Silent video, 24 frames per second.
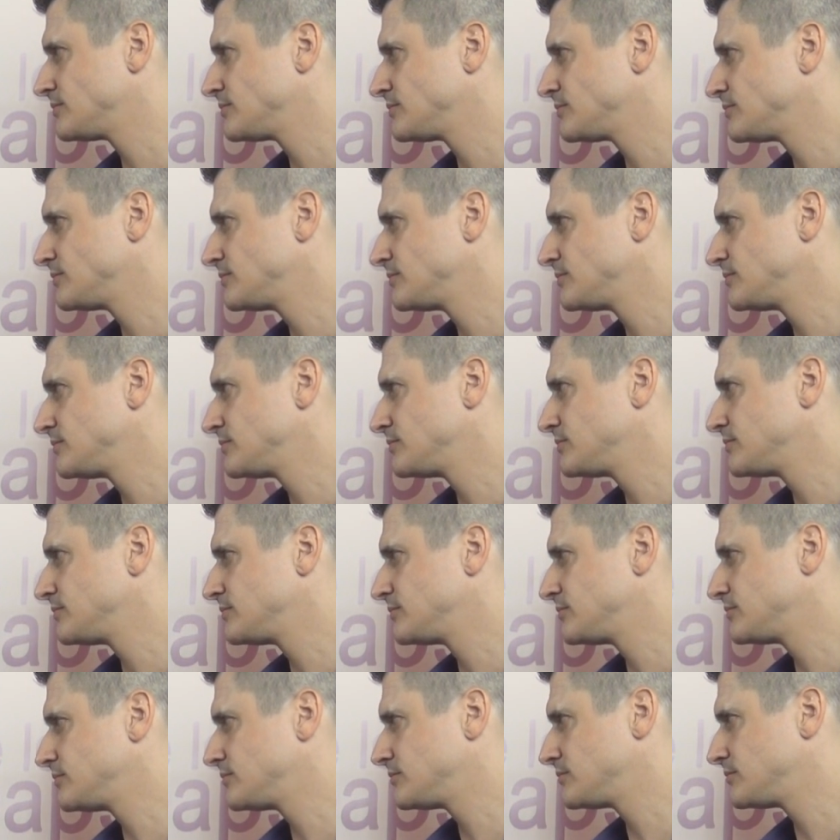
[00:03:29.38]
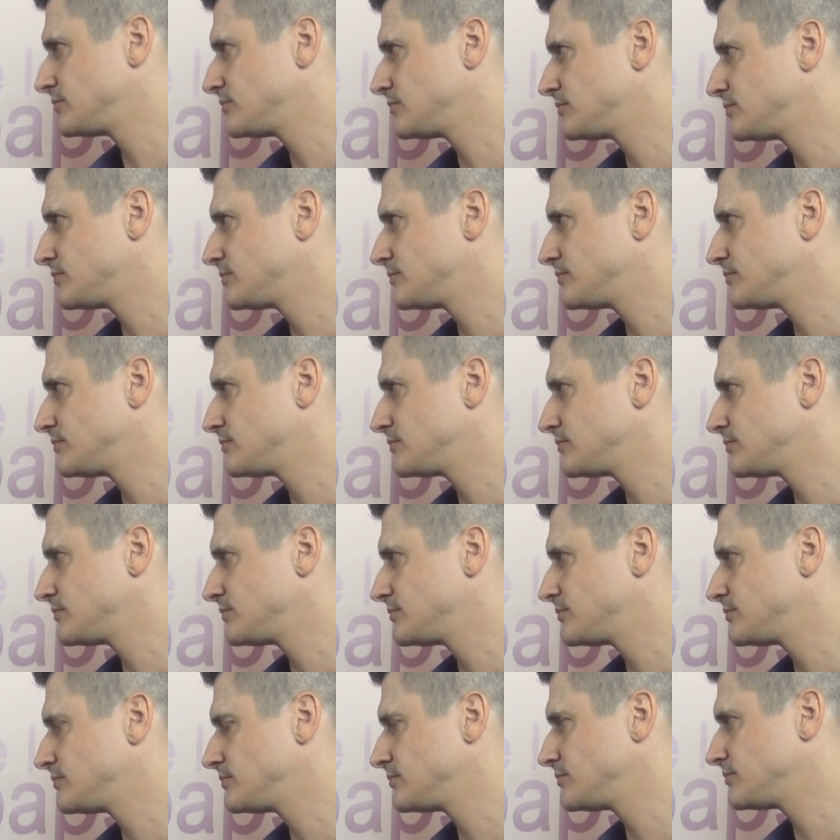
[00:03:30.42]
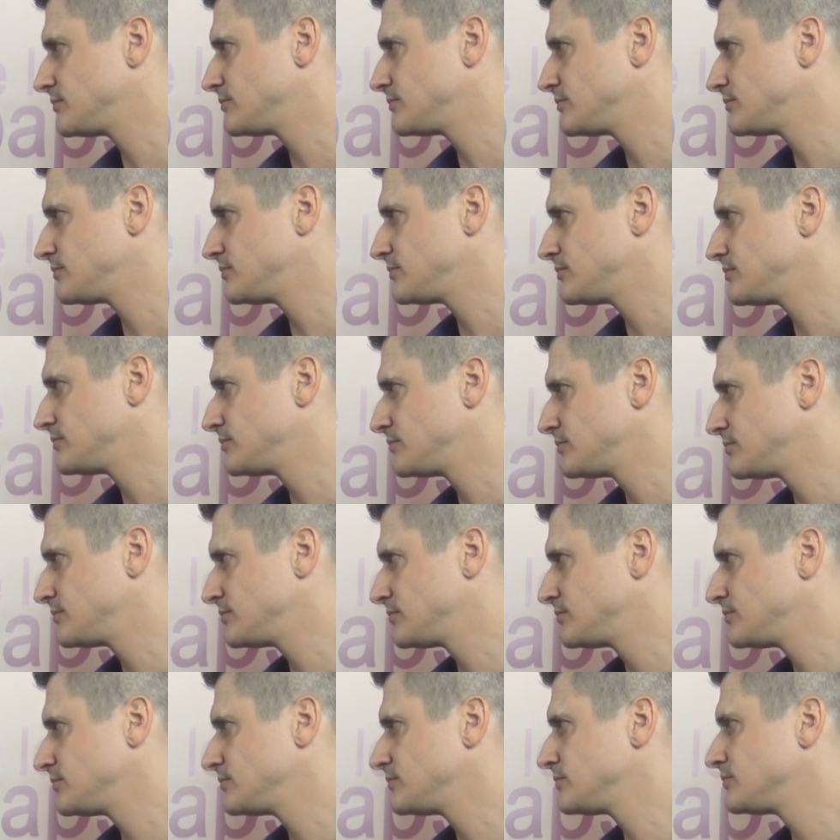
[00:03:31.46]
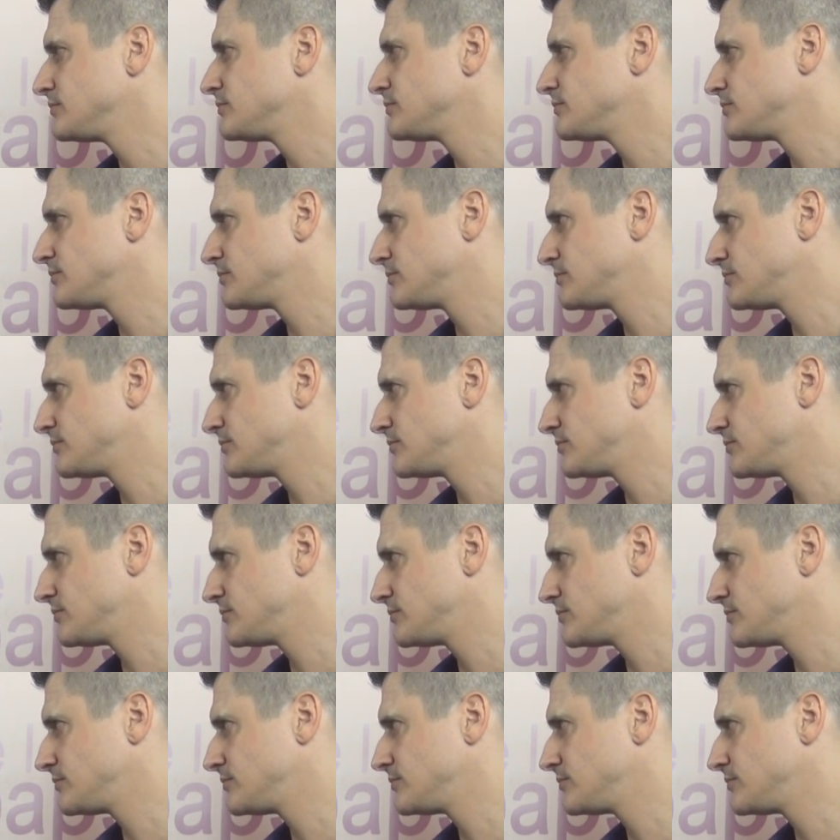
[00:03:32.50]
No words are spoken by the person on screen.